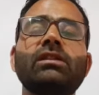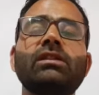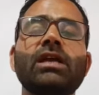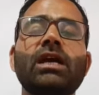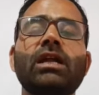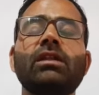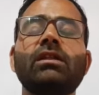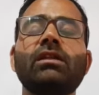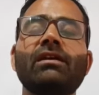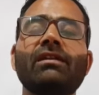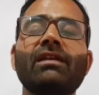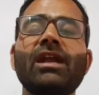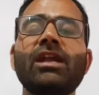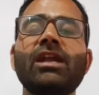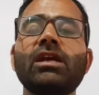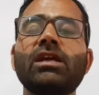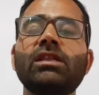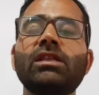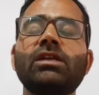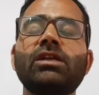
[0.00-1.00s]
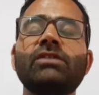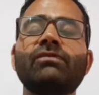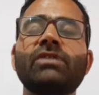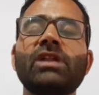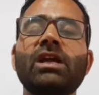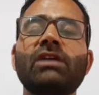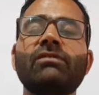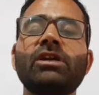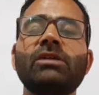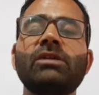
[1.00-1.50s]
then the red colored
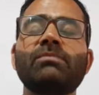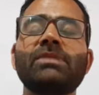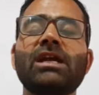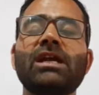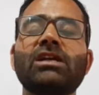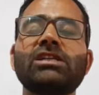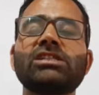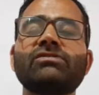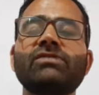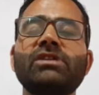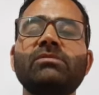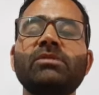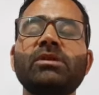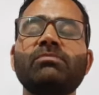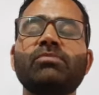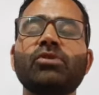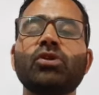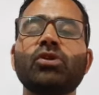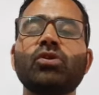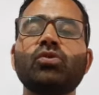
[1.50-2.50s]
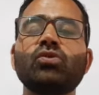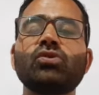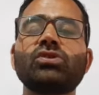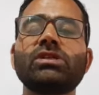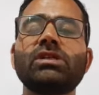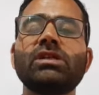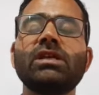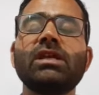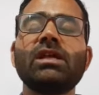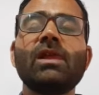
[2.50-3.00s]
flowered plants will be produced.